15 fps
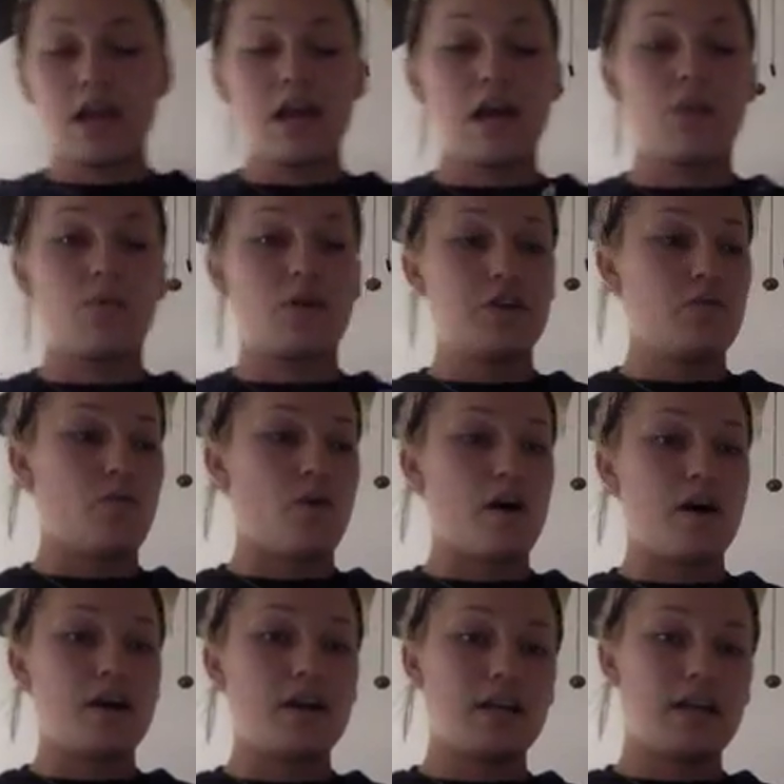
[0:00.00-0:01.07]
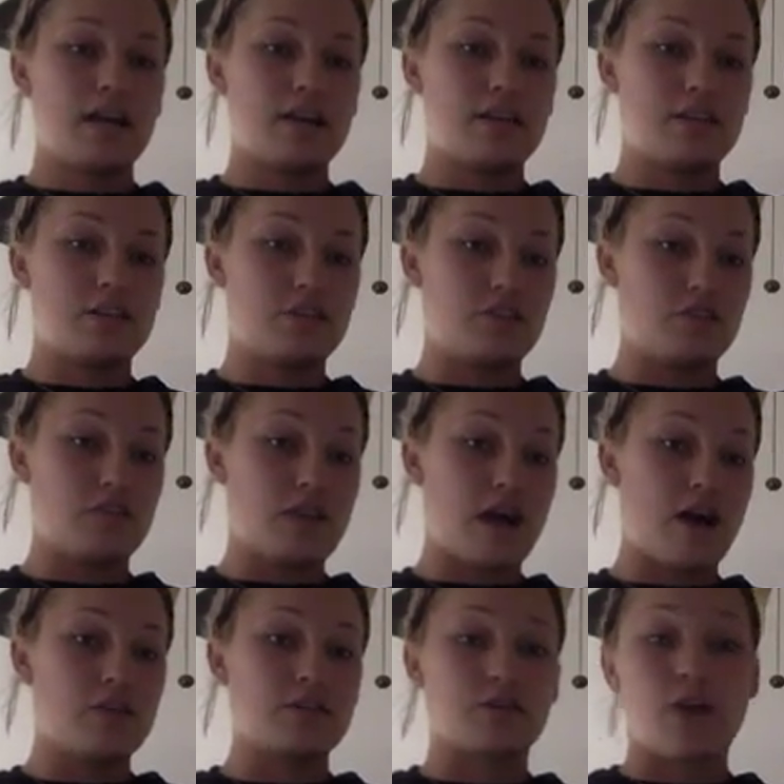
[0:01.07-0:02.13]
And what you want to do
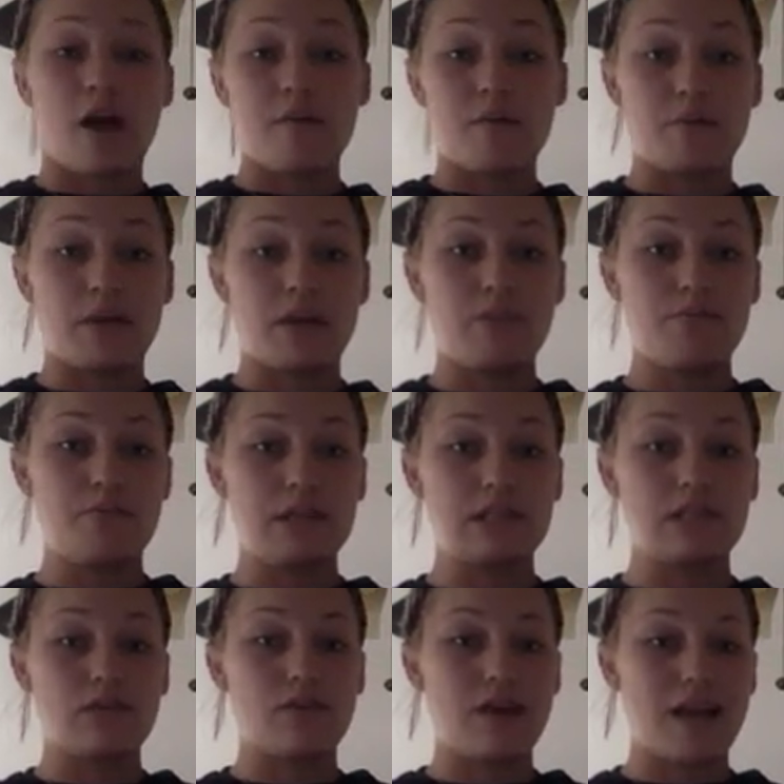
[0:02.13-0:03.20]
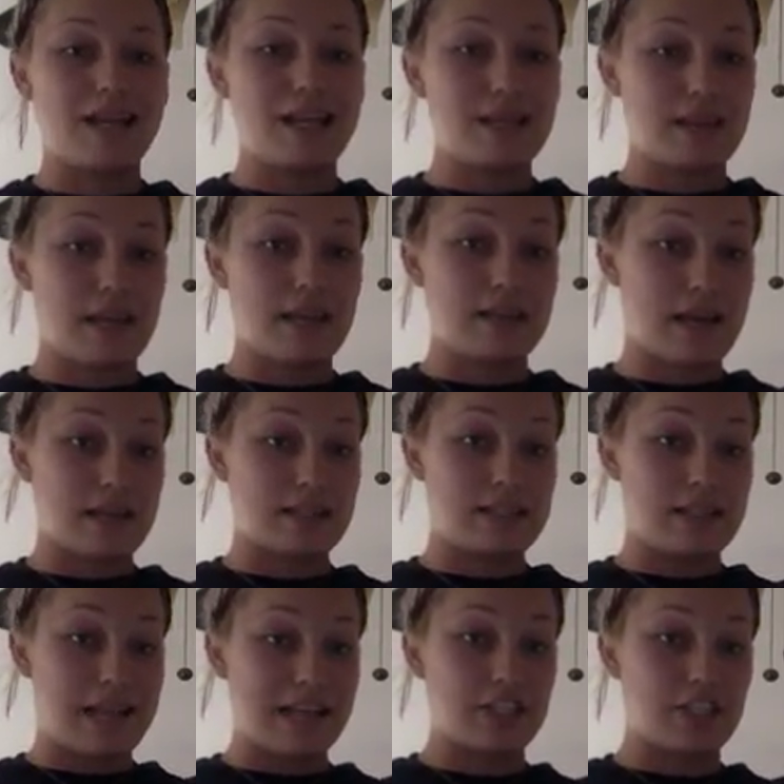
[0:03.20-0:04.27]
now is grab a pen, pencil, anything that's
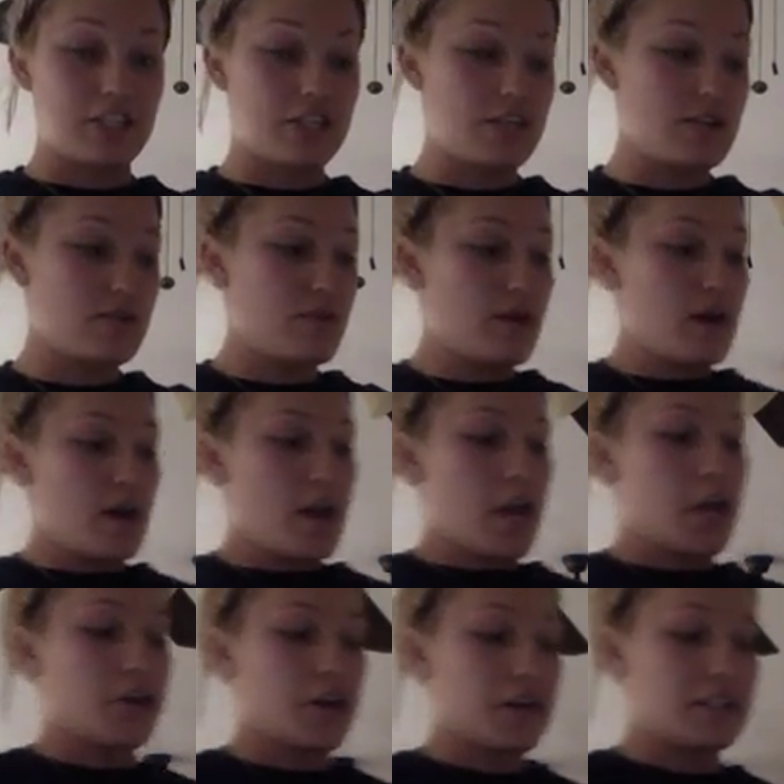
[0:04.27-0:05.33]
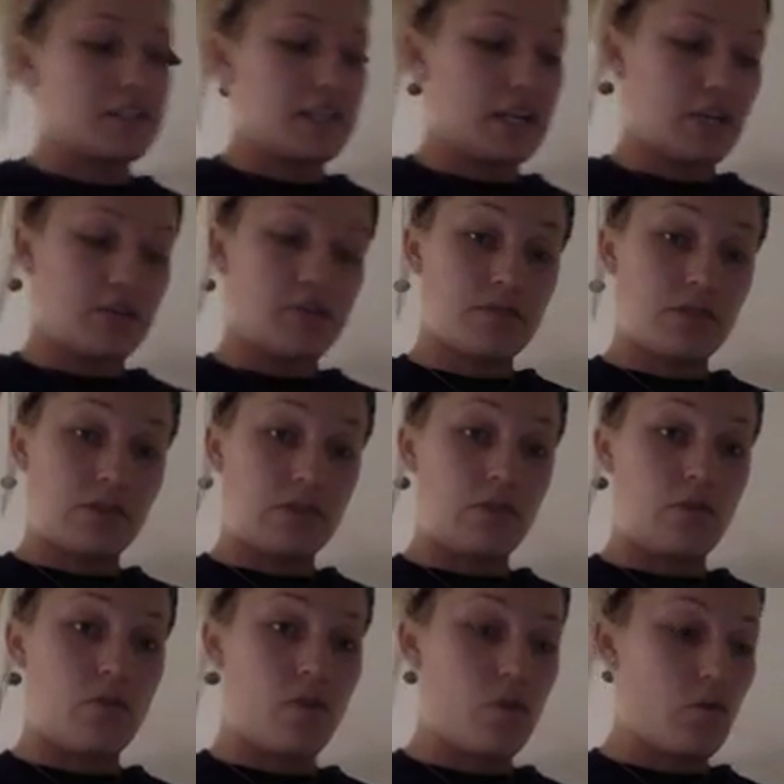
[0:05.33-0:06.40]
next to you, and you're going to stick it through the
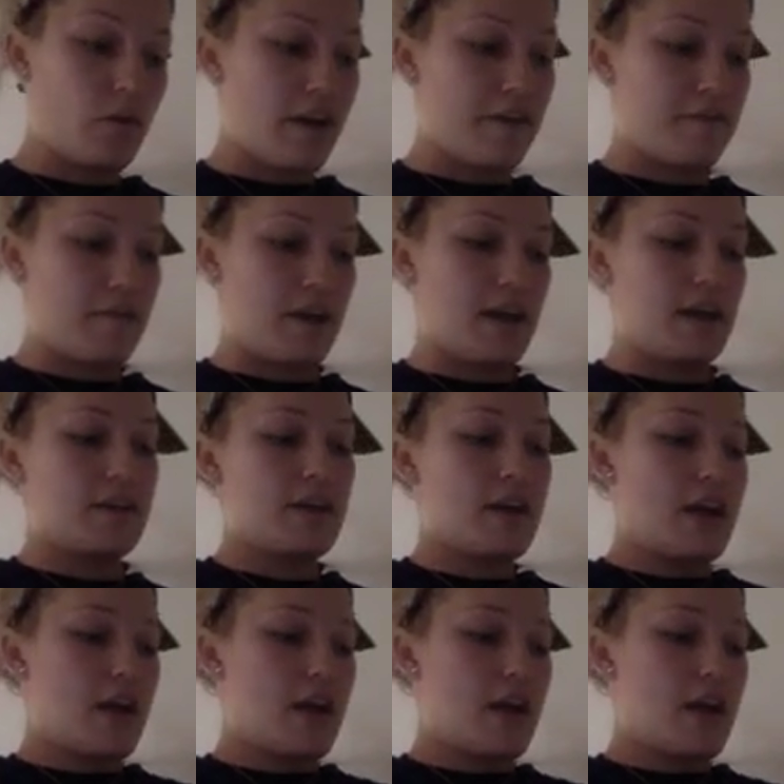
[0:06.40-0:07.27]
little hole we have made.